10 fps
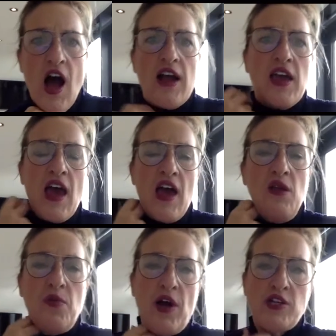
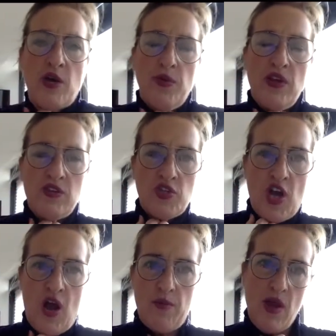again by a Japanese
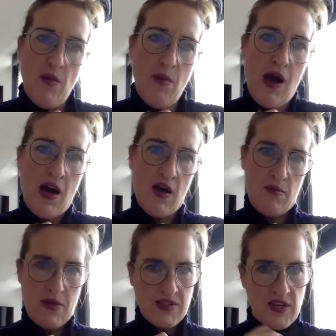chap named
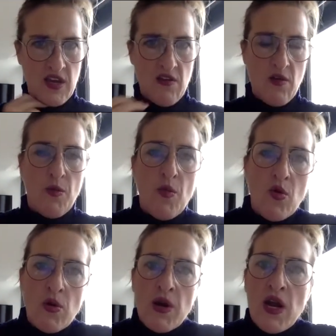Masahiro
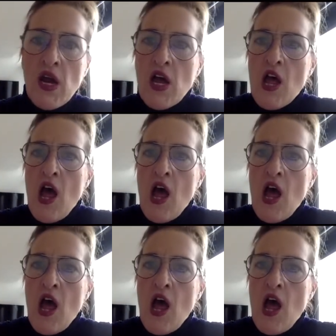Mori.